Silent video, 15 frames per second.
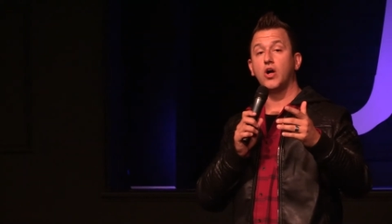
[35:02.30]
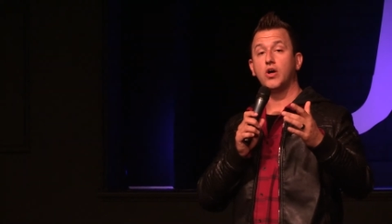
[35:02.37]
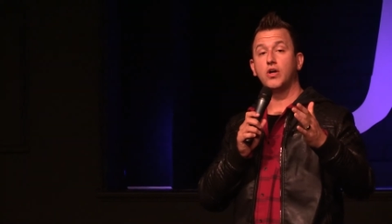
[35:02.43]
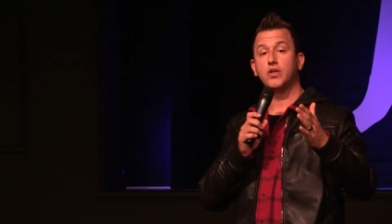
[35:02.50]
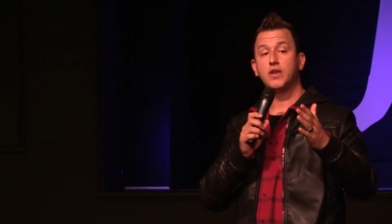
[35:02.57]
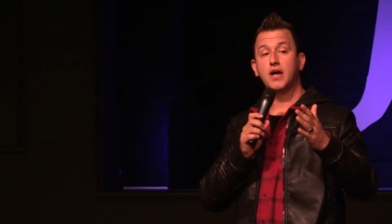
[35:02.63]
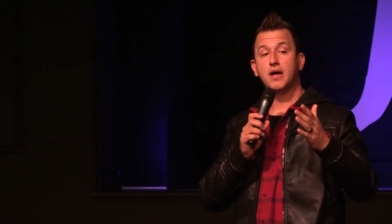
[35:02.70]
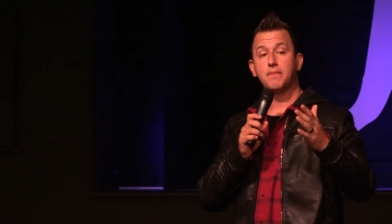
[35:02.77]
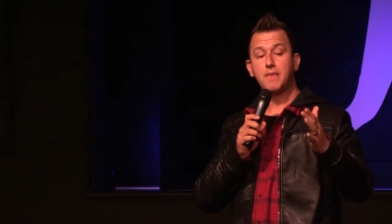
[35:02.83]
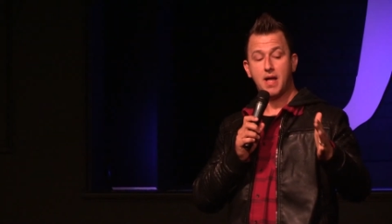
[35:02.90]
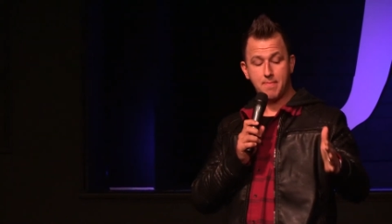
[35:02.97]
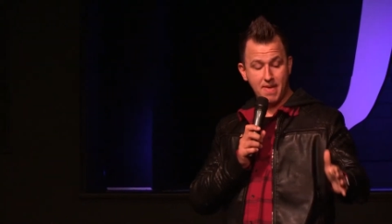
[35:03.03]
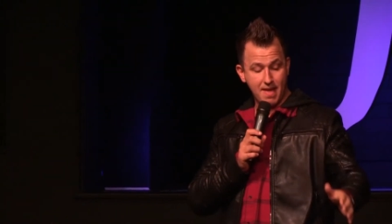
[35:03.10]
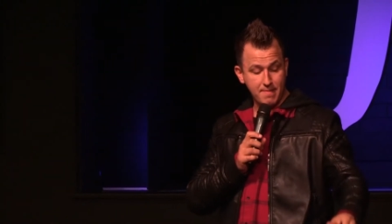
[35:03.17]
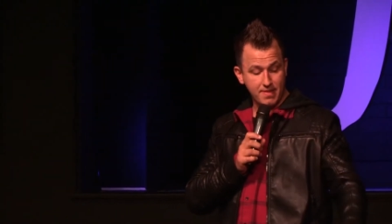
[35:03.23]
on a, a
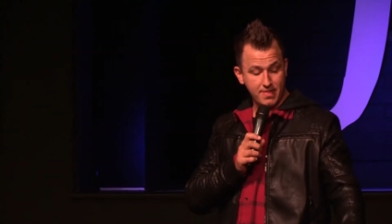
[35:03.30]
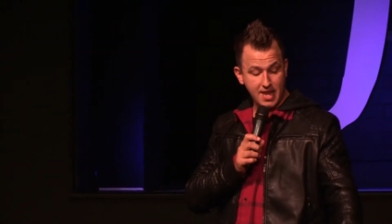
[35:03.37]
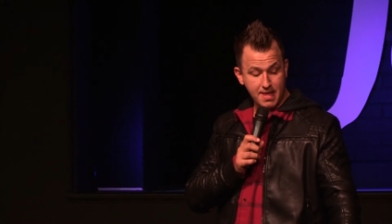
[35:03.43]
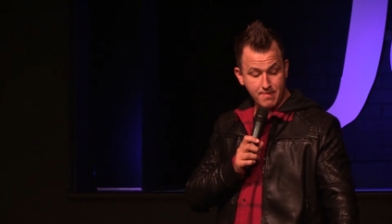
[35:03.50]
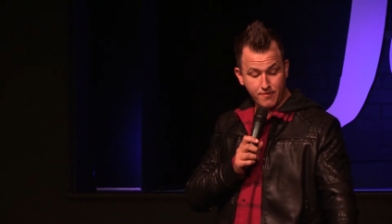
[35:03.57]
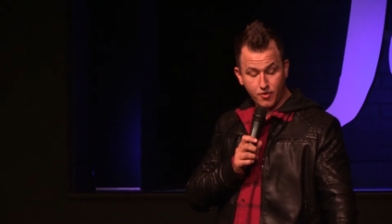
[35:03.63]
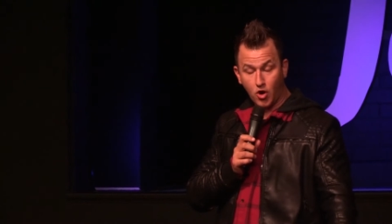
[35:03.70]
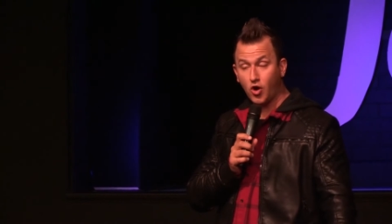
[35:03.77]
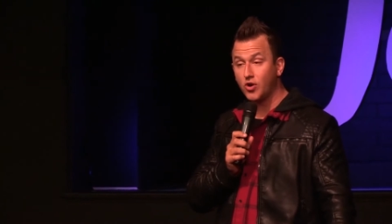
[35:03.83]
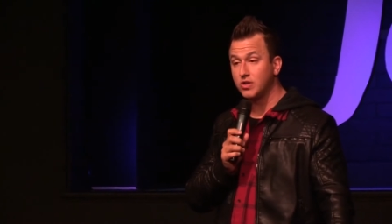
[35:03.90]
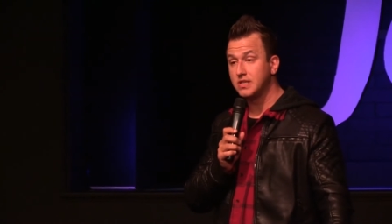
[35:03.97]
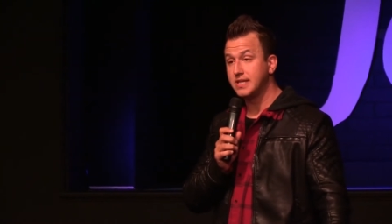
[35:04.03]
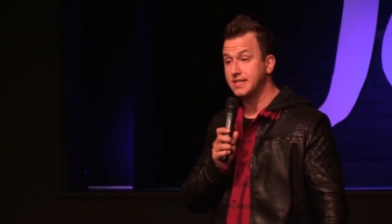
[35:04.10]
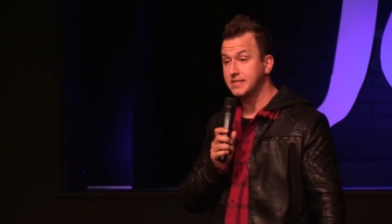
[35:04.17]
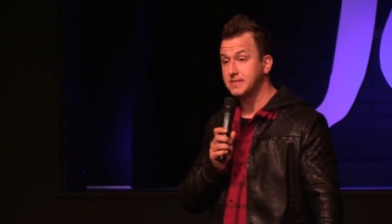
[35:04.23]
man by the name of Carl
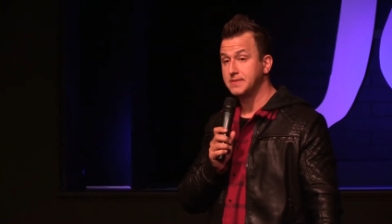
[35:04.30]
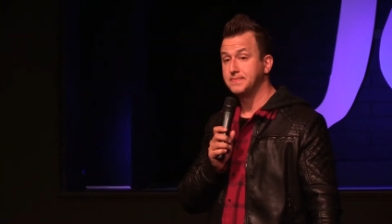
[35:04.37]
Lentz.